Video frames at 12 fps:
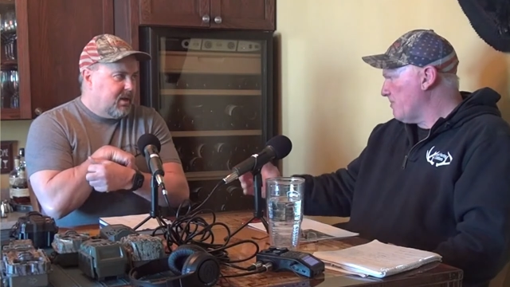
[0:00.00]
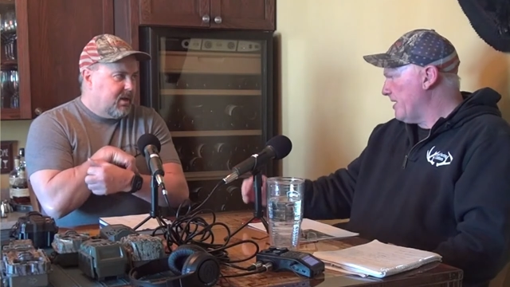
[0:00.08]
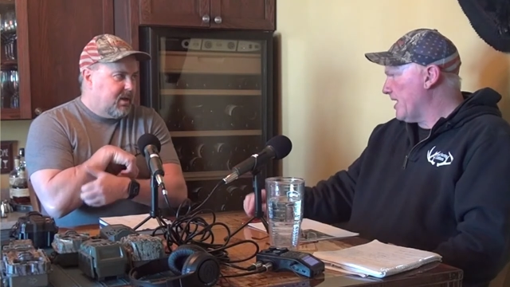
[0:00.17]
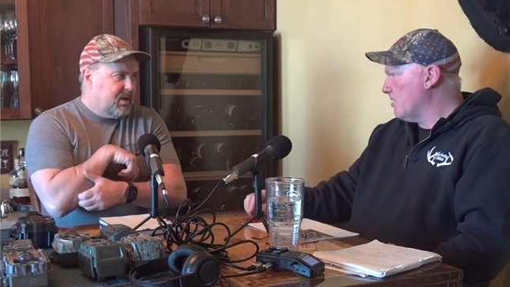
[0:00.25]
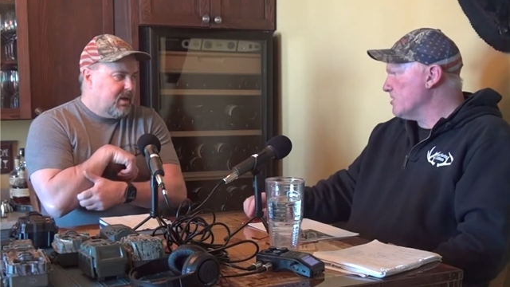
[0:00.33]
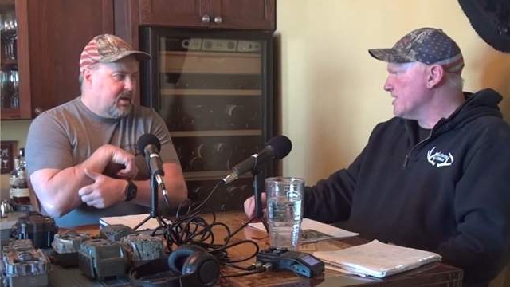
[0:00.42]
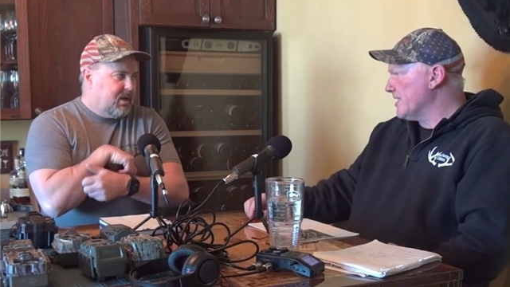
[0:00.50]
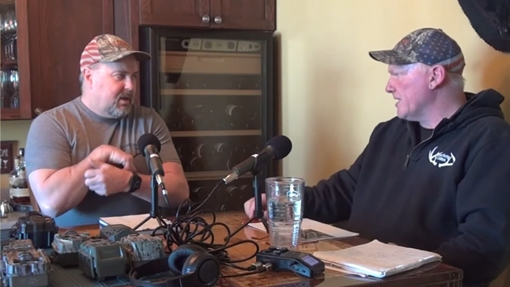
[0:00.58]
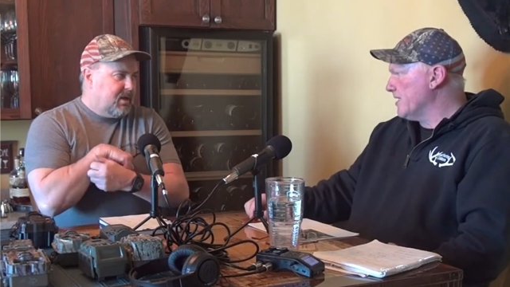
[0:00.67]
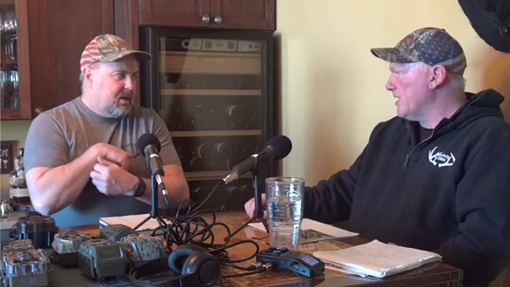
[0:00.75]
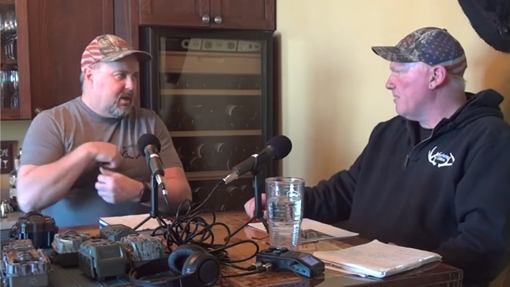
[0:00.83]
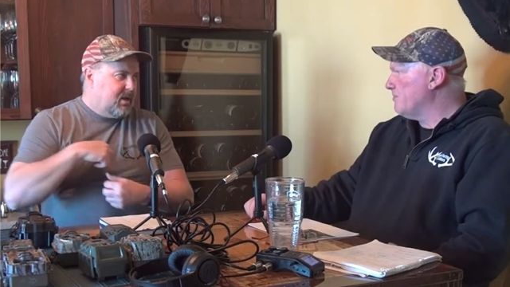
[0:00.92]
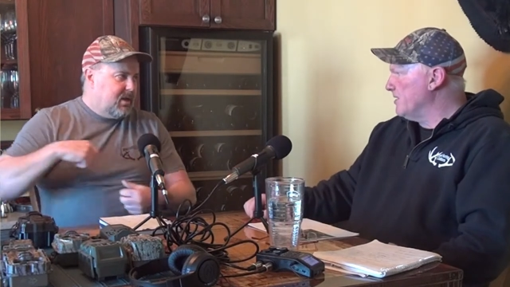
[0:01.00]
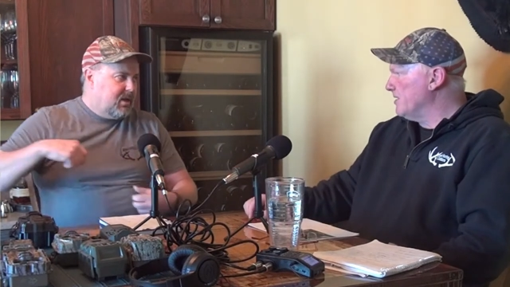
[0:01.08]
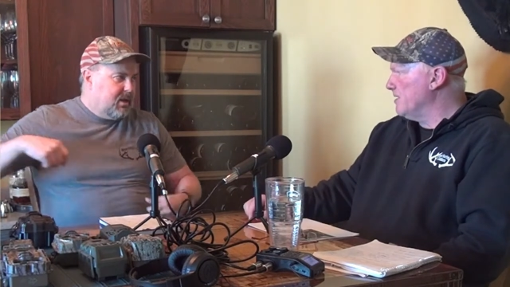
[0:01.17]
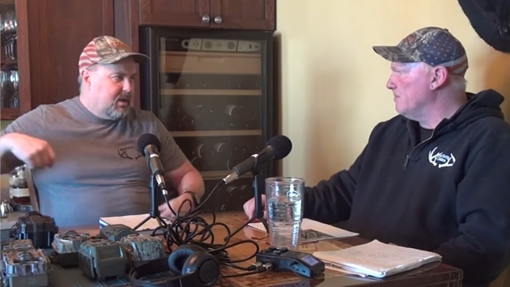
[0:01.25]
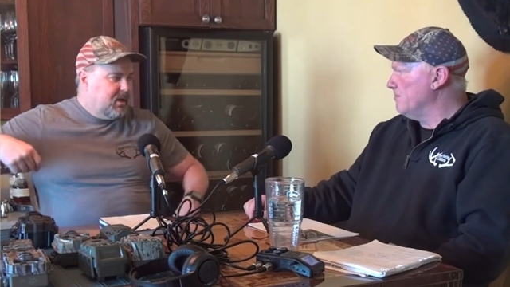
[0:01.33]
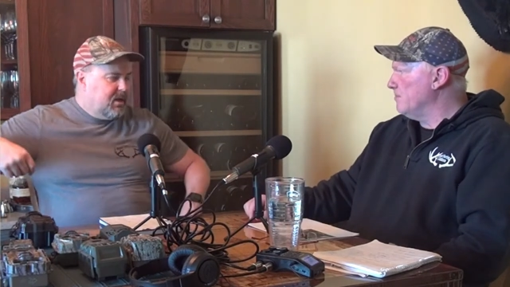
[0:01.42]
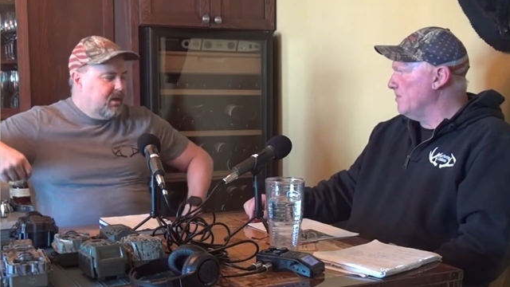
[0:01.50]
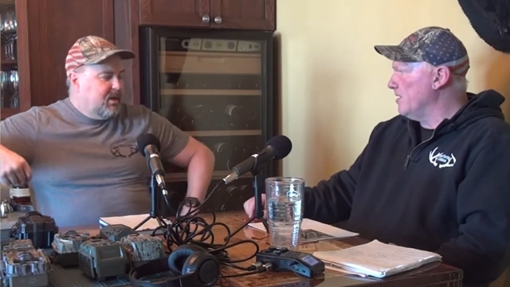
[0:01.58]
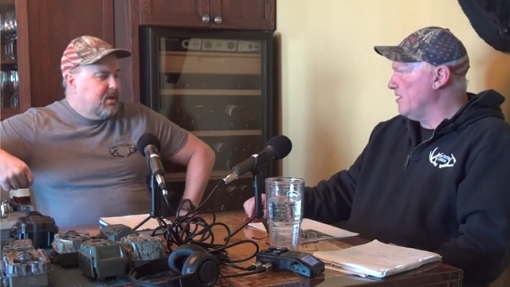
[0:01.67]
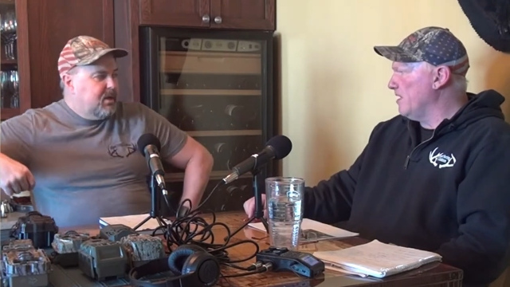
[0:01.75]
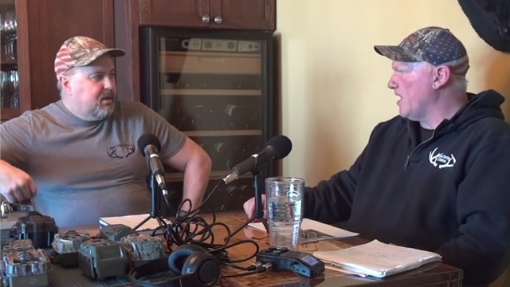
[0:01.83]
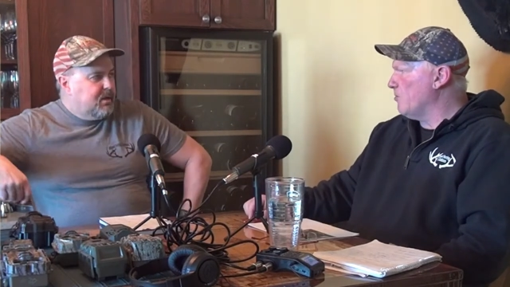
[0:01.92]
Speaker 1: about how we set it up and
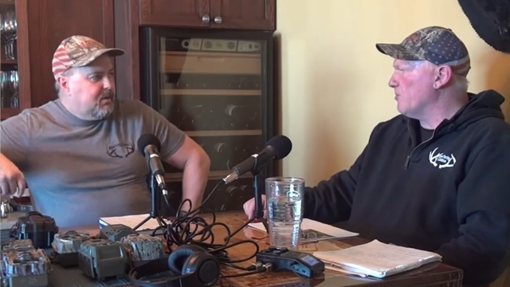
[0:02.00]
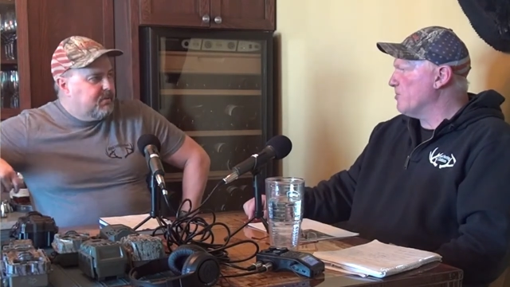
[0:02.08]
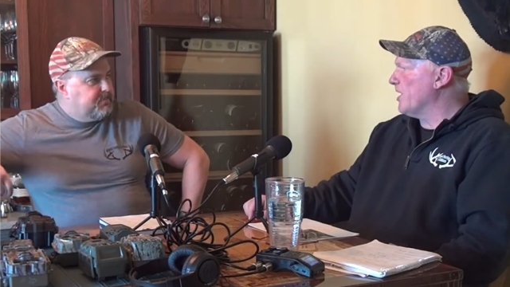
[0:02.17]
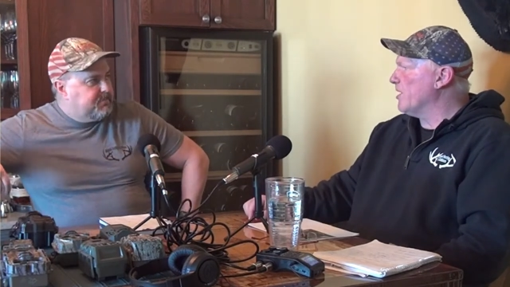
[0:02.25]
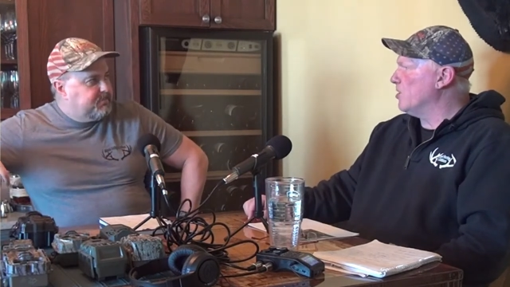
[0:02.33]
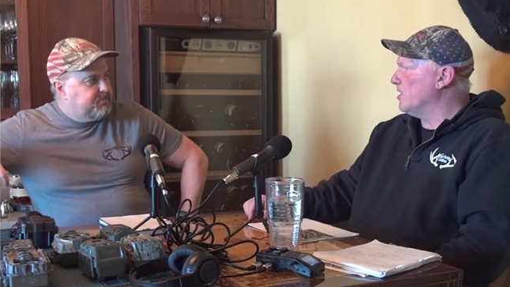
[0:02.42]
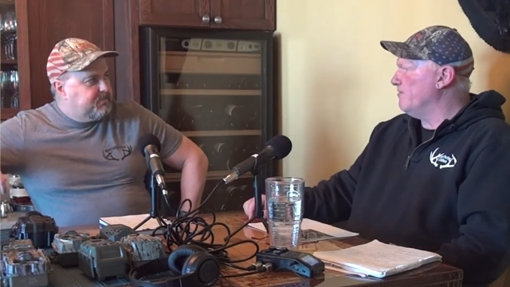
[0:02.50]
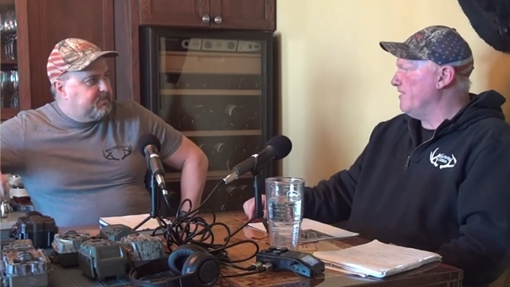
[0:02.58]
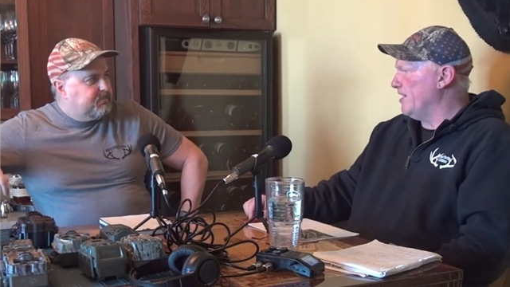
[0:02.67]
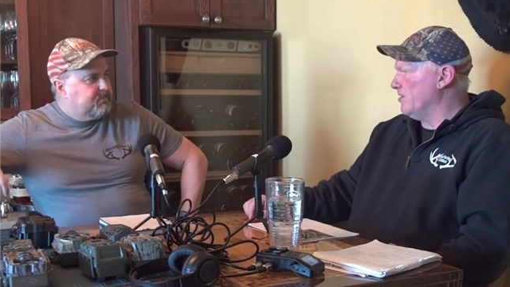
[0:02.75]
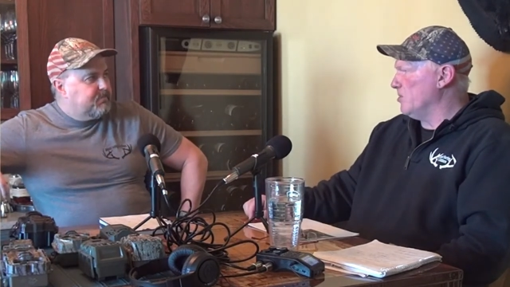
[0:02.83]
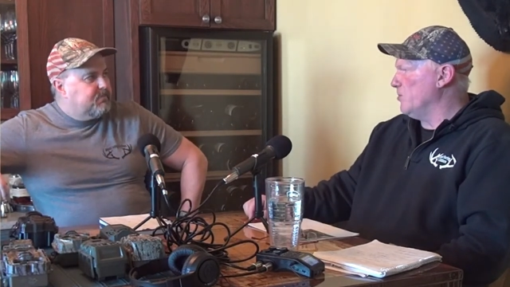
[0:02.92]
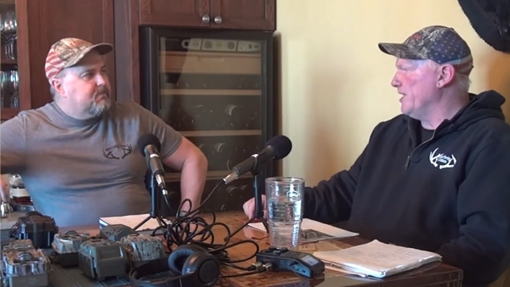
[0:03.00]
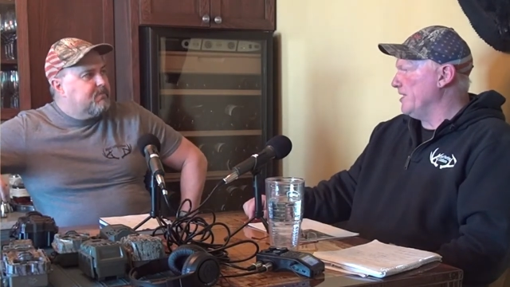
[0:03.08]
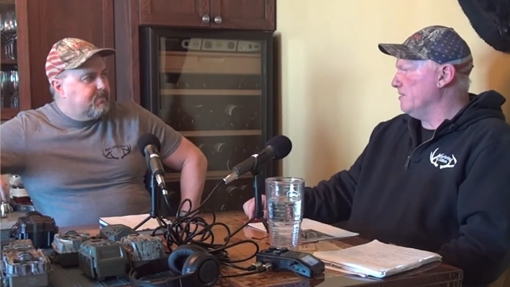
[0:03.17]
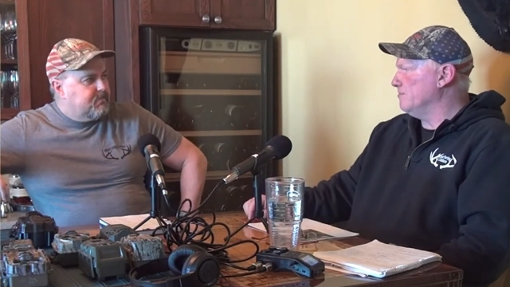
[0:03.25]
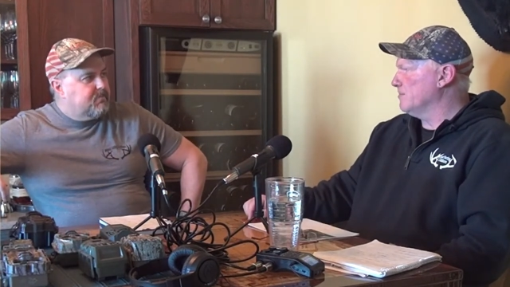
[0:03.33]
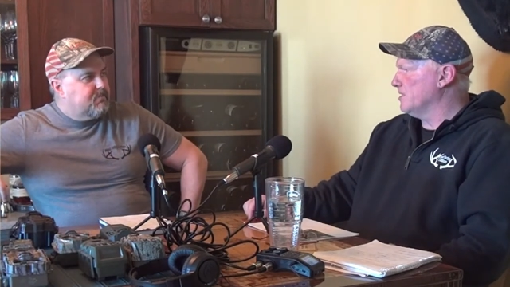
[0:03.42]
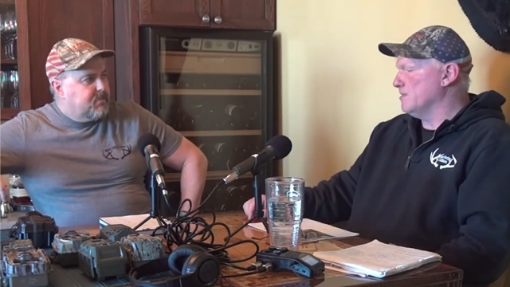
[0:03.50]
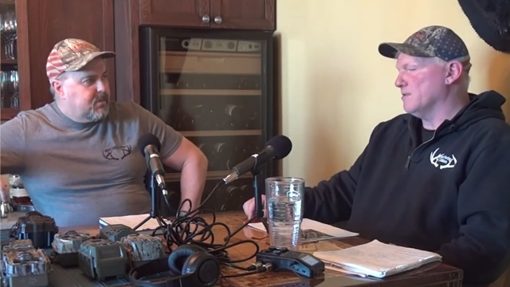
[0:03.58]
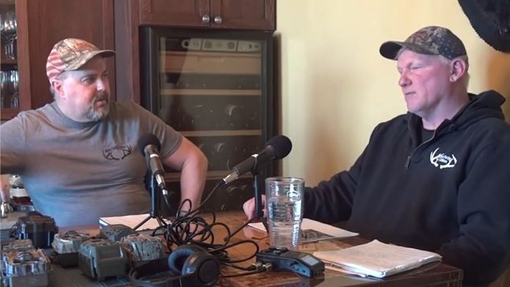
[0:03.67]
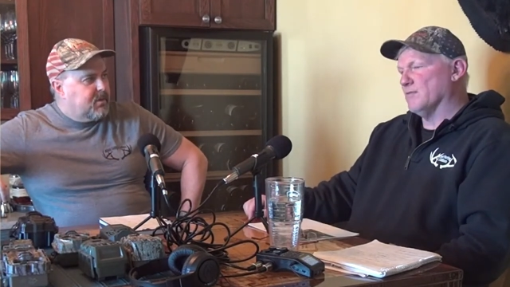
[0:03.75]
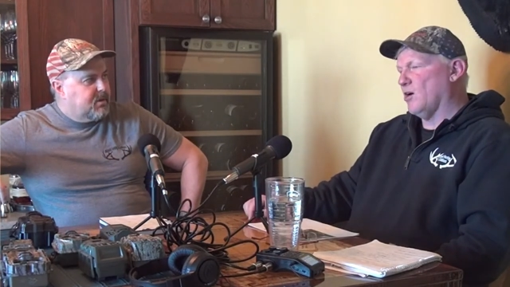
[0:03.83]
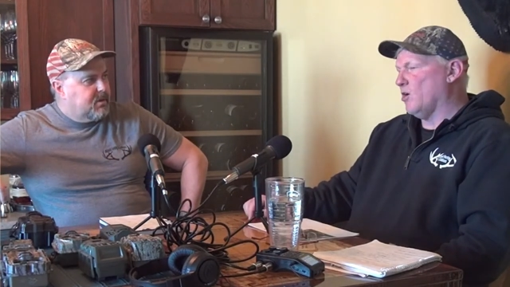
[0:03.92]
then how we plan on evaluating them. Because
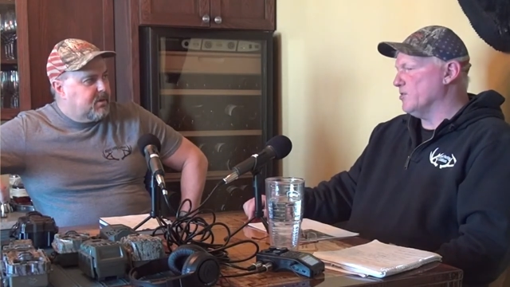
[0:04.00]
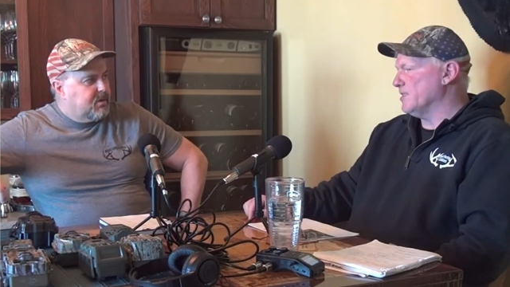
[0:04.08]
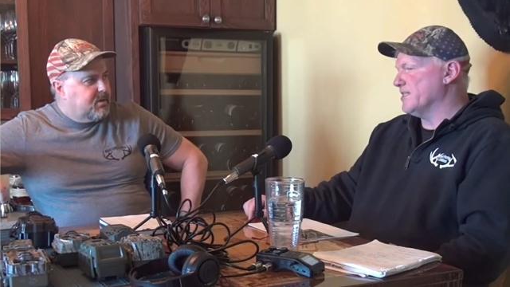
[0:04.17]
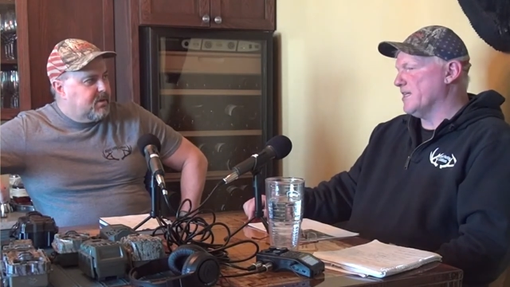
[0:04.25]
all these